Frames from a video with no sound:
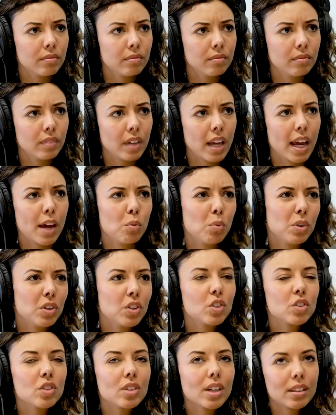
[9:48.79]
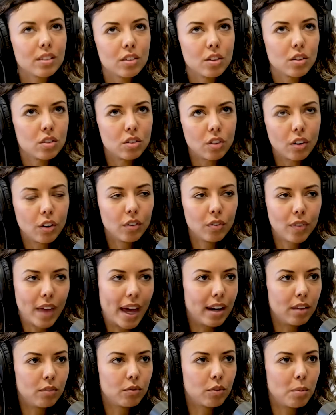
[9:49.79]
And we just like deserve
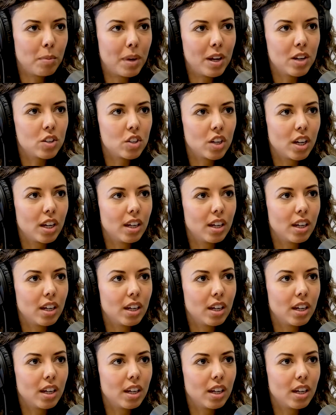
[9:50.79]
that information.